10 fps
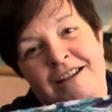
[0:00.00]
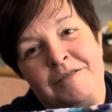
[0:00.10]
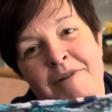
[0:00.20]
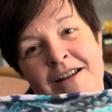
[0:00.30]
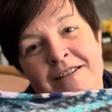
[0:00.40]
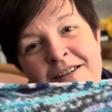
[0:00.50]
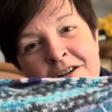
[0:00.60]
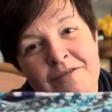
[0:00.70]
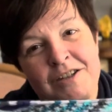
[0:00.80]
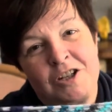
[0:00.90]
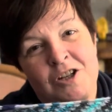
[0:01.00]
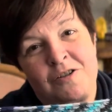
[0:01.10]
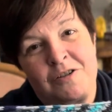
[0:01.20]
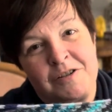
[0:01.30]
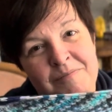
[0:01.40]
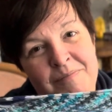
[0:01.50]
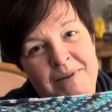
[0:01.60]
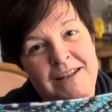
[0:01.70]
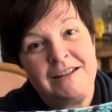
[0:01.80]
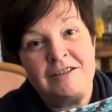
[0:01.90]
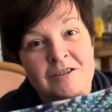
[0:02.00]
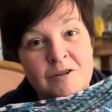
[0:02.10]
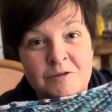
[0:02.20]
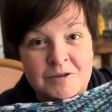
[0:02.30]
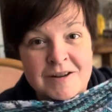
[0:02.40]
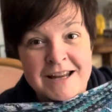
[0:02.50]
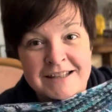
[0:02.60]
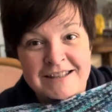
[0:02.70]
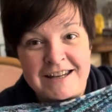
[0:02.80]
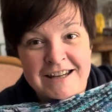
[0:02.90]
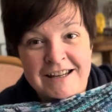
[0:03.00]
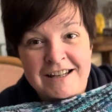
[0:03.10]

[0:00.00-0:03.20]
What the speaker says: And when I saw this shawl being sold on Etsy,